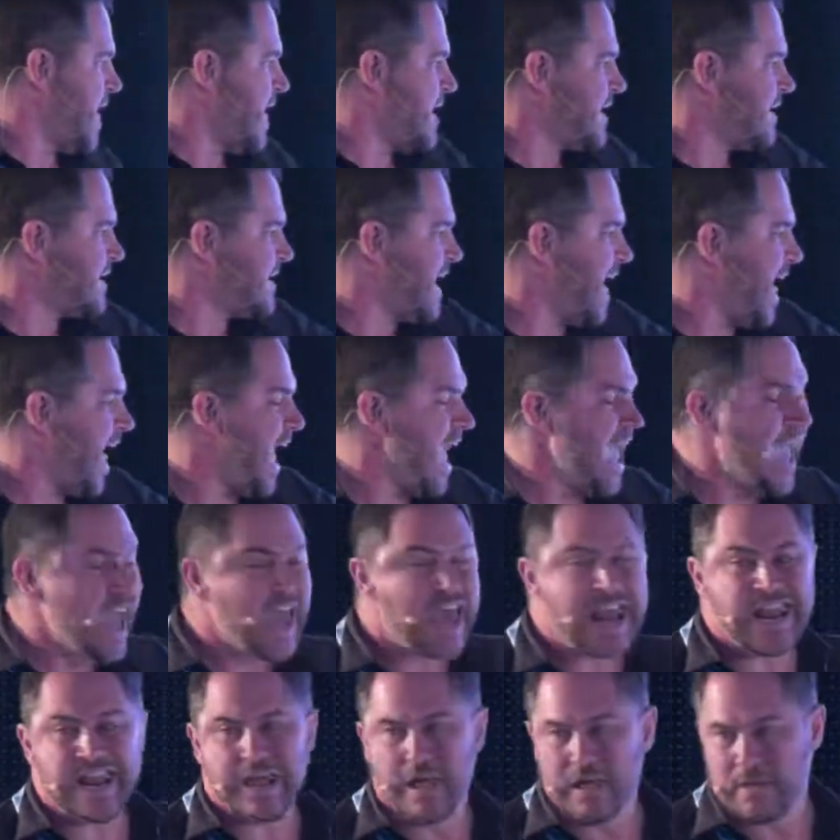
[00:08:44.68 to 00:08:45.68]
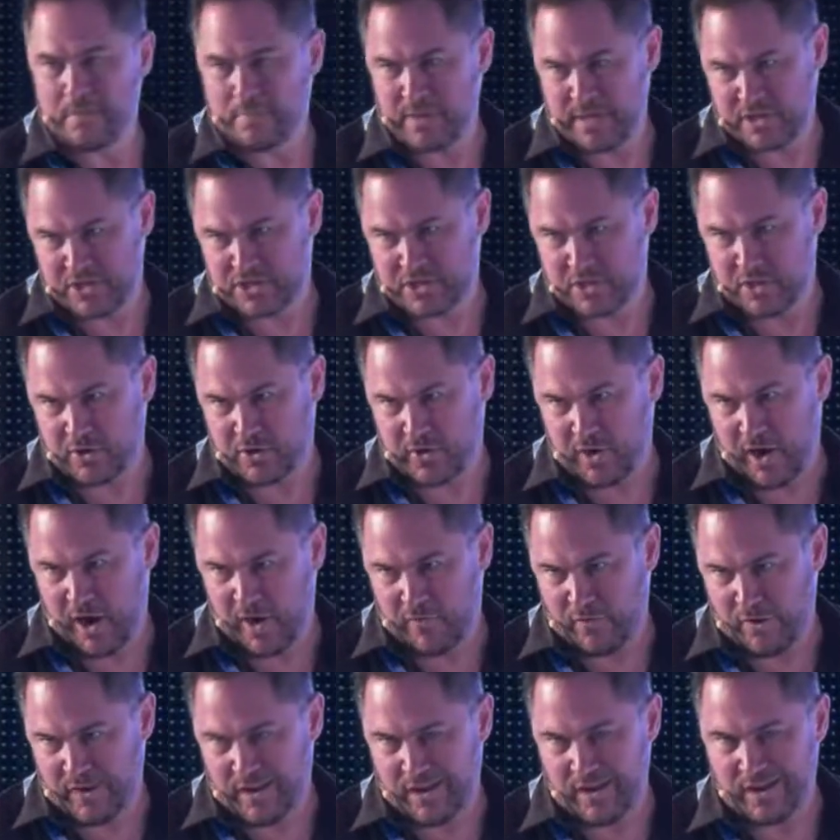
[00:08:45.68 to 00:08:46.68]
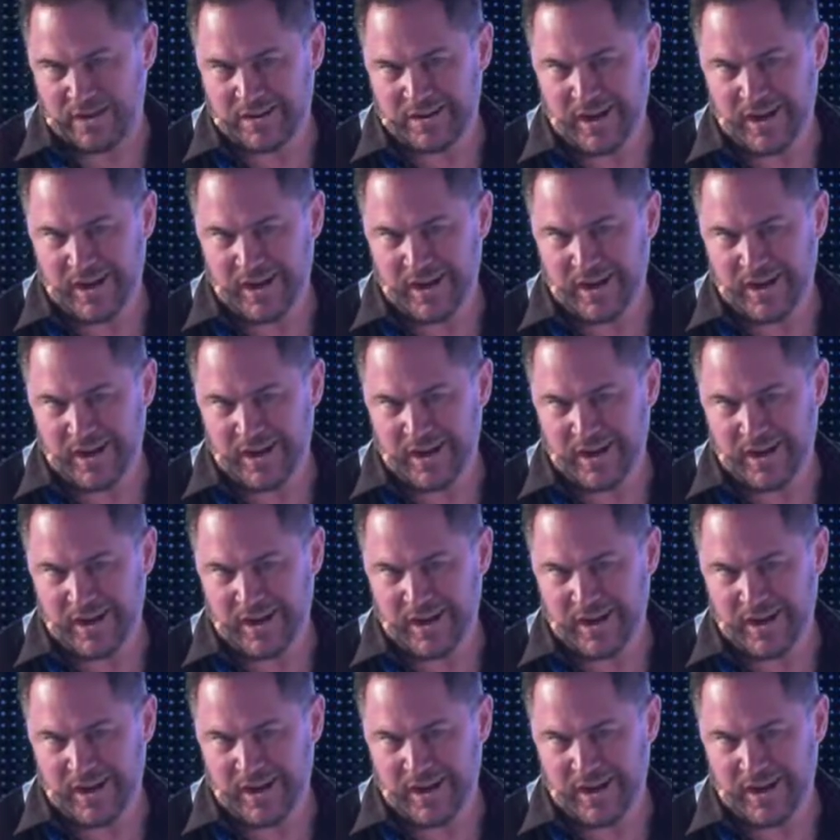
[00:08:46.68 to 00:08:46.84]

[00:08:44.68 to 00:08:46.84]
can be a security offering,